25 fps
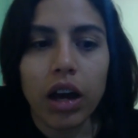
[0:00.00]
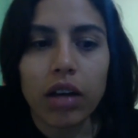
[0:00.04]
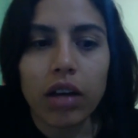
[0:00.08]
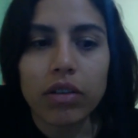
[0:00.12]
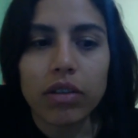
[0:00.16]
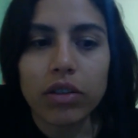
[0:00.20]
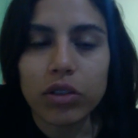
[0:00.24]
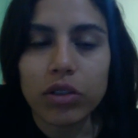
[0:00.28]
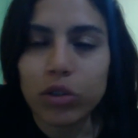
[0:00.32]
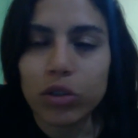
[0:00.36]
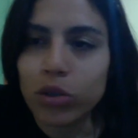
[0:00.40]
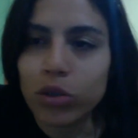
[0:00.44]

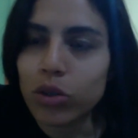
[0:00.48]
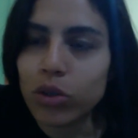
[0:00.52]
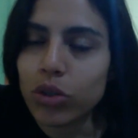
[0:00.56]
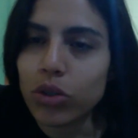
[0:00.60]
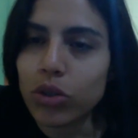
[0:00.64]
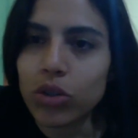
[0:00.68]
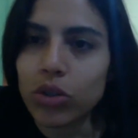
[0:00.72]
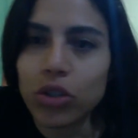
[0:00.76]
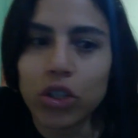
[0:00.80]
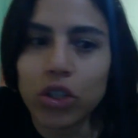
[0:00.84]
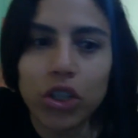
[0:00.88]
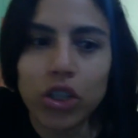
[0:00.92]
So
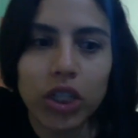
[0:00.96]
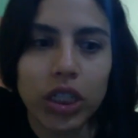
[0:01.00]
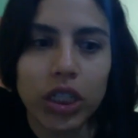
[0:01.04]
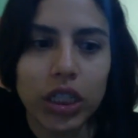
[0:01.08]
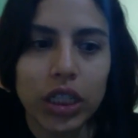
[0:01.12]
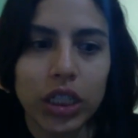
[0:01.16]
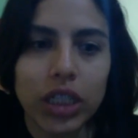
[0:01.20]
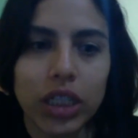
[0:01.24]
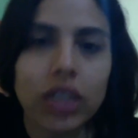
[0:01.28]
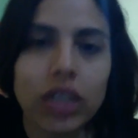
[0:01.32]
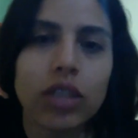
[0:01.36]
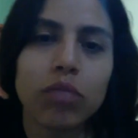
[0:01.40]

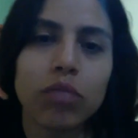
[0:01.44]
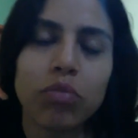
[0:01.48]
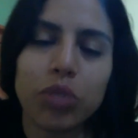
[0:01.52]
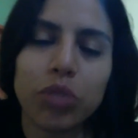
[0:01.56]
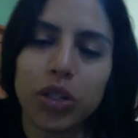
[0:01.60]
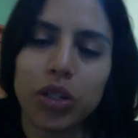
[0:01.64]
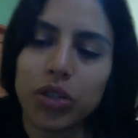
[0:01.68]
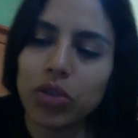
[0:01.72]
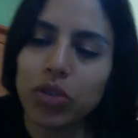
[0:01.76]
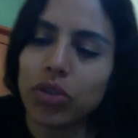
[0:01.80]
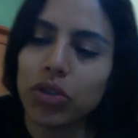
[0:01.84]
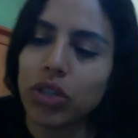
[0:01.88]
she is the
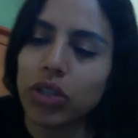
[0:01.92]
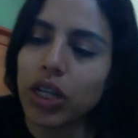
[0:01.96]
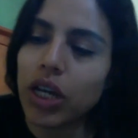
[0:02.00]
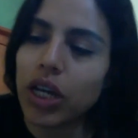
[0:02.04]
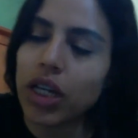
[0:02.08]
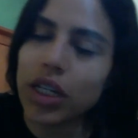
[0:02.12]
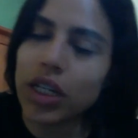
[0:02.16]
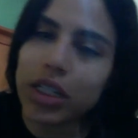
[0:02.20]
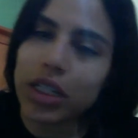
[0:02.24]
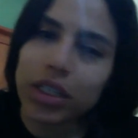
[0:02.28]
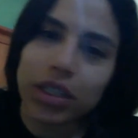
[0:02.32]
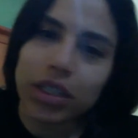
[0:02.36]
person that
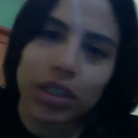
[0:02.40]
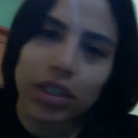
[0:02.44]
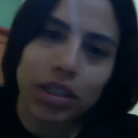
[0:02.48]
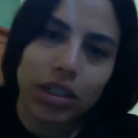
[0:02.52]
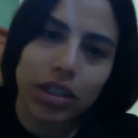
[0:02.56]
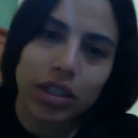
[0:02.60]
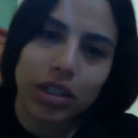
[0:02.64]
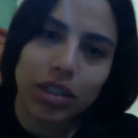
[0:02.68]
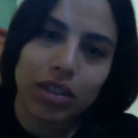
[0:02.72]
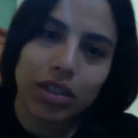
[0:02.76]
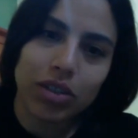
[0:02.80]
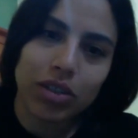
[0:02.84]

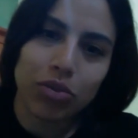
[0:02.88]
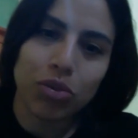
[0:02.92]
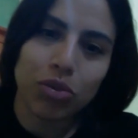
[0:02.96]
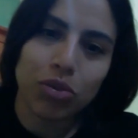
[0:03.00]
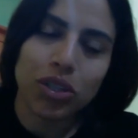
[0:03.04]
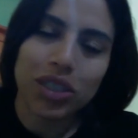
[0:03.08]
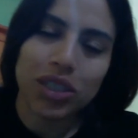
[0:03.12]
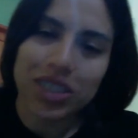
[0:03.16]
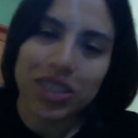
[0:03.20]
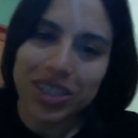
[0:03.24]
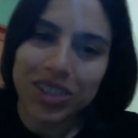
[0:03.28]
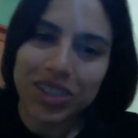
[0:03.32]
is
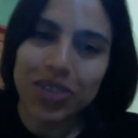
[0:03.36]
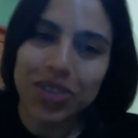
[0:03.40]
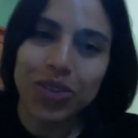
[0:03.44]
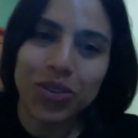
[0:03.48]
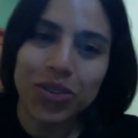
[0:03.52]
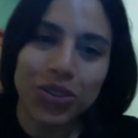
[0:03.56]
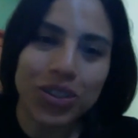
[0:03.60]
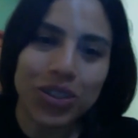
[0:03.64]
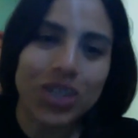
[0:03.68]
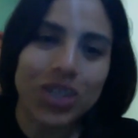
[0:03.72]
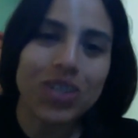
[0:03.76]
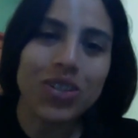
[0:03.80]
with the
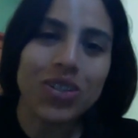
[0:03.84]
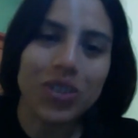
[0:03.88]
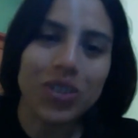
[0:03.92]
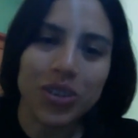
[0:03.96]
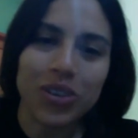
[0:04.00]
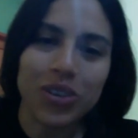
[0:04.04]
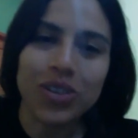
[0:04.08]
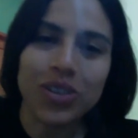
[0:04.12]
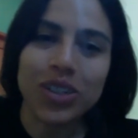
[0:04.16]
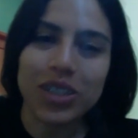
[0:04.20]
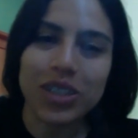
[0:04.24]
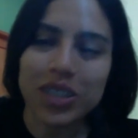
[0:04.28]
students
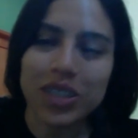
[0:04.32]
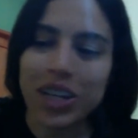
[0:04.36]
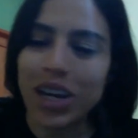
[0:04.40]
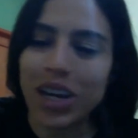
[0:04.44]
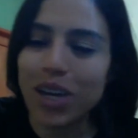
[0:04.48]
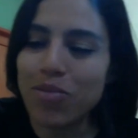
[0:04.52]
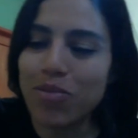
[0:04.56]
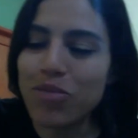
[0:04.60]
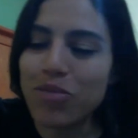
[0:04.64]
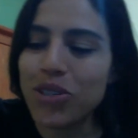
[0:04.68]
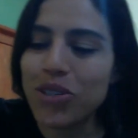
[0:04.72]
all the time.